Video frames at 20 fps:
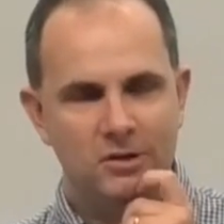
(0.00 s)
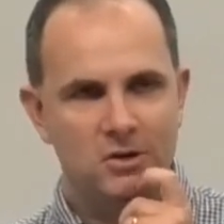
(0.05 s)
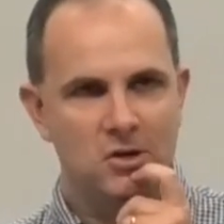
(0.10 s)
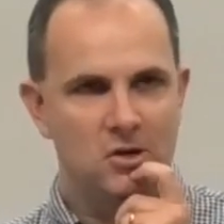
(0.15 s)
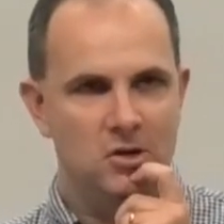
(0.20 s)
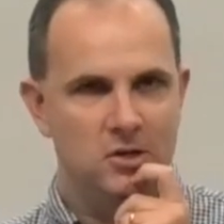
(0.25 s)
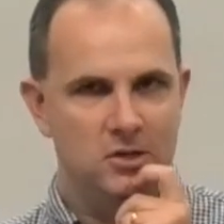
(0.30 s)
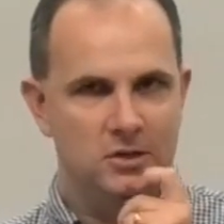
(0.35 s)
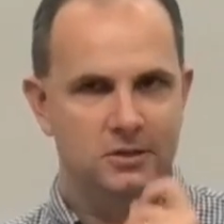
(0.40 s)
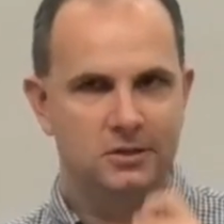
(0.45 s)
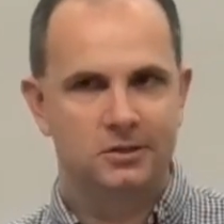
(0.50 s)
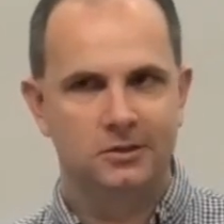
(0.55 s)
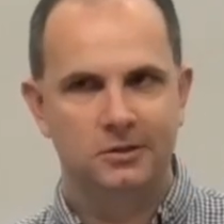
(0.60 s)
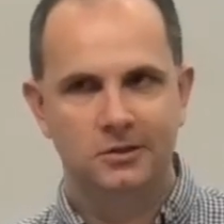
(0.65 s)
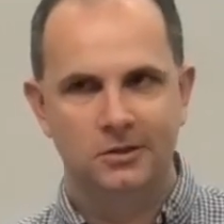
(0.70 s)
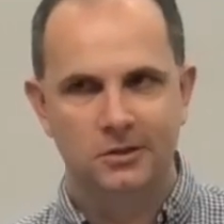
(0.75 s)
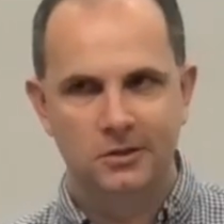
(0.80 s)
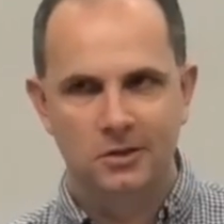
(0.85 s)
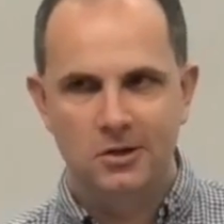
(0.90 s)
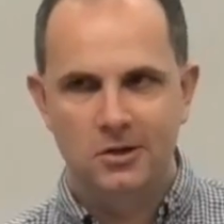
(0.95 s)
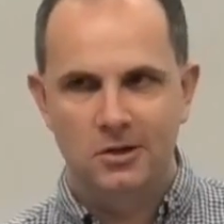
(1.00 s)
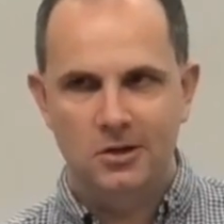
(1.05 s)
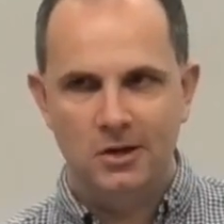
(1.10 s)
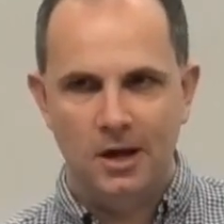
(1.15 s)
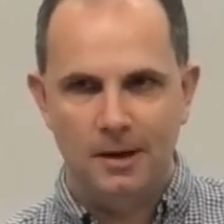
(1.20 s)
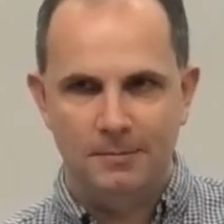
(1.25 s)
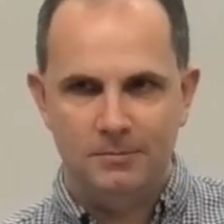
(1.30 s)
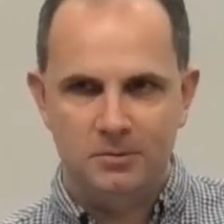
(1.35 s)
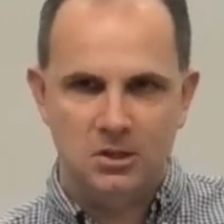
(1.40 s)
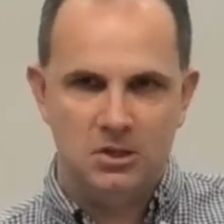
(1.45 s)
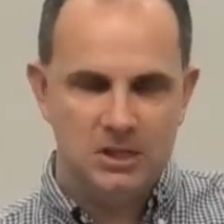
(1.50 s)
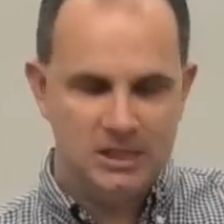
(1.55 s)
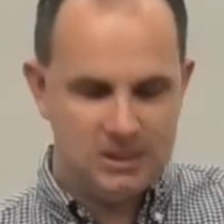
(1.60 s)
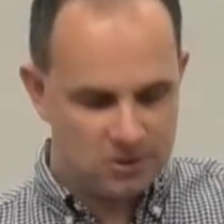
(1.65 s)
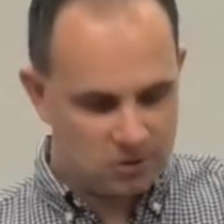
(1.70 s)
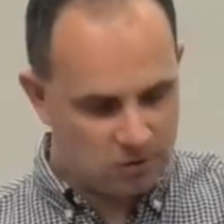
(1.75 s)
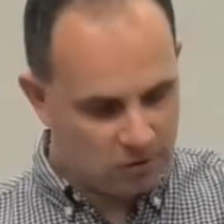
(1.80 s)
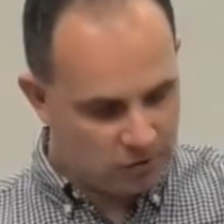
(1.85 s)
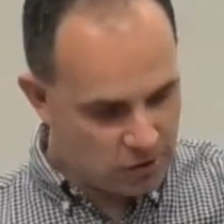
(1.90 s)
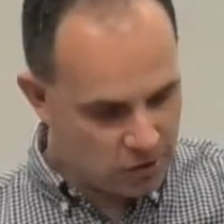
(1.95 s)
could to
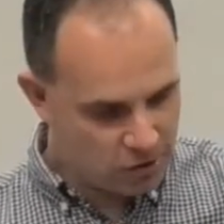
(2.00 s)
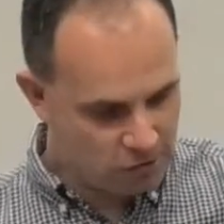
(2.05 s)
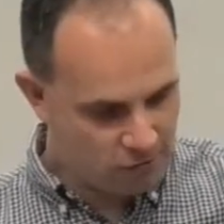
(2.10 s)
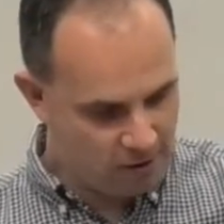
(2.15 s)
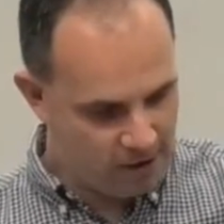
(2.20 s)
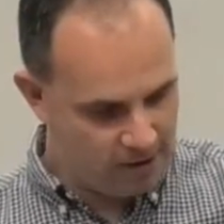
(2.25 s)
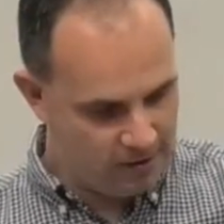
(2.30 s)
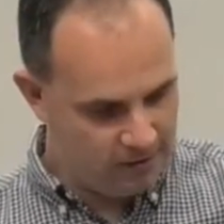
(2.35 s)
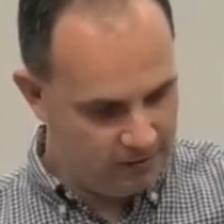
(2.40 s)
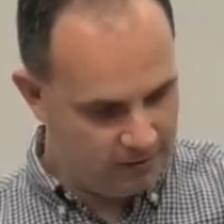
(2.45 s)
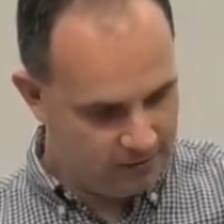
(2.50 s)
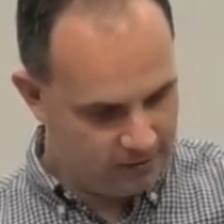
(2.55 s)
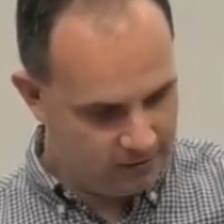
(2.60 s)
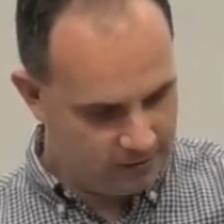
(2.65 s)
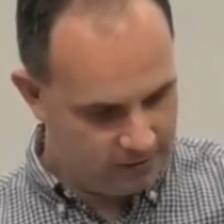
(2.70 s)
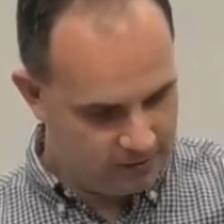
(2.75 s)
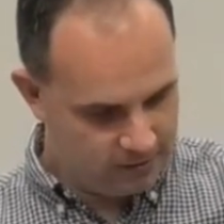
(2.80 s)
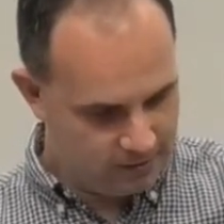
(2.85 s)
Jesus on the throne,